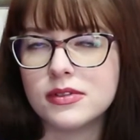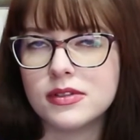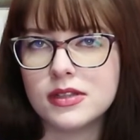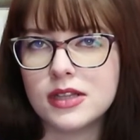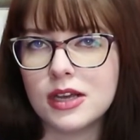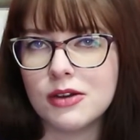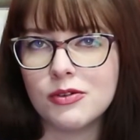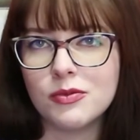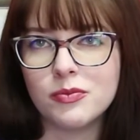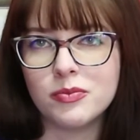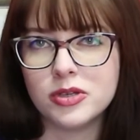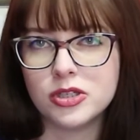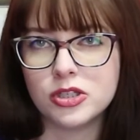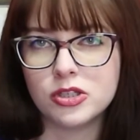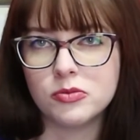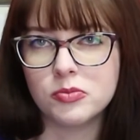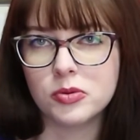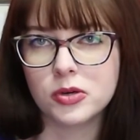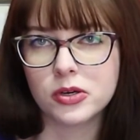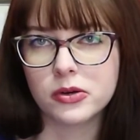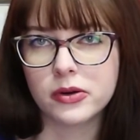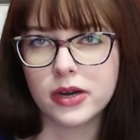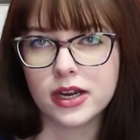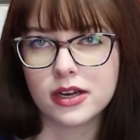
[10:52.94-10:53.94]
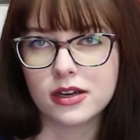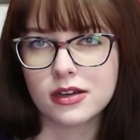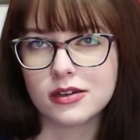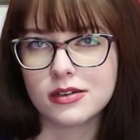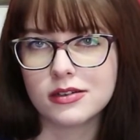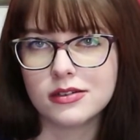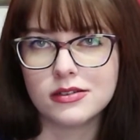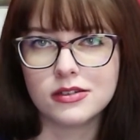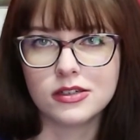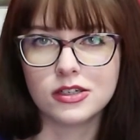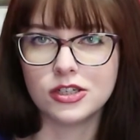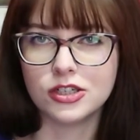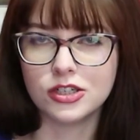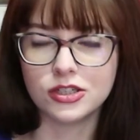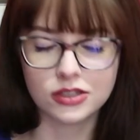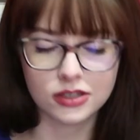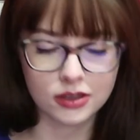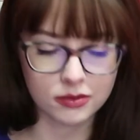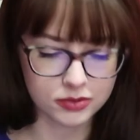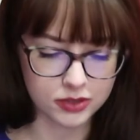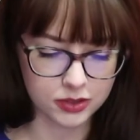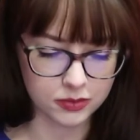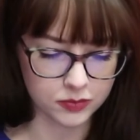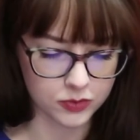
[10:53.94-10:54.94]
that would be super quick. You can use
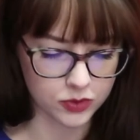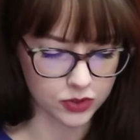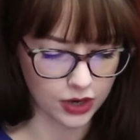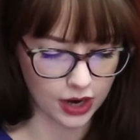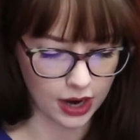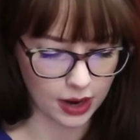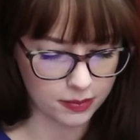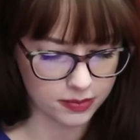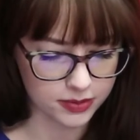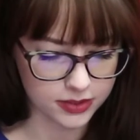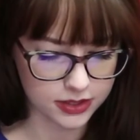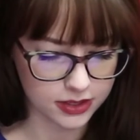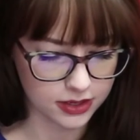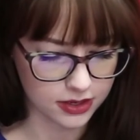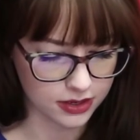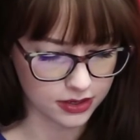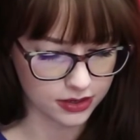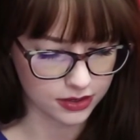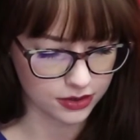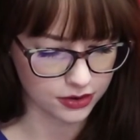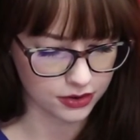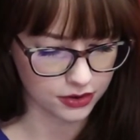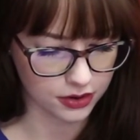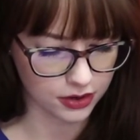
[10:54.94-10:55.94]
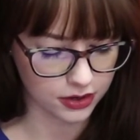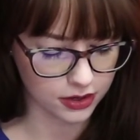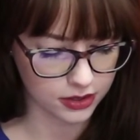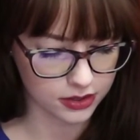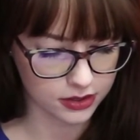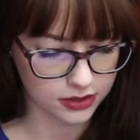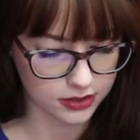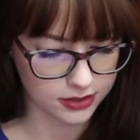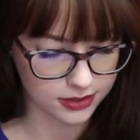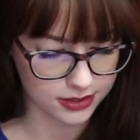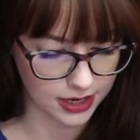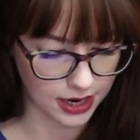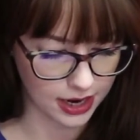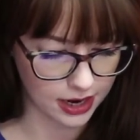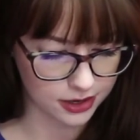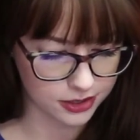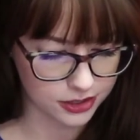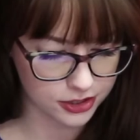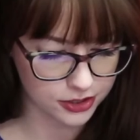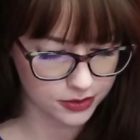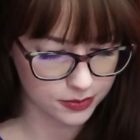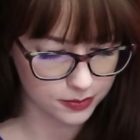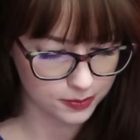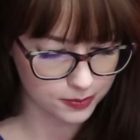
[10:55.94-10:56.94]
up some scraps in your
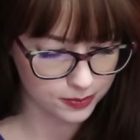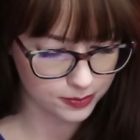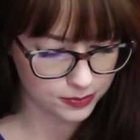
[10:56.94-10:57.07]
stash.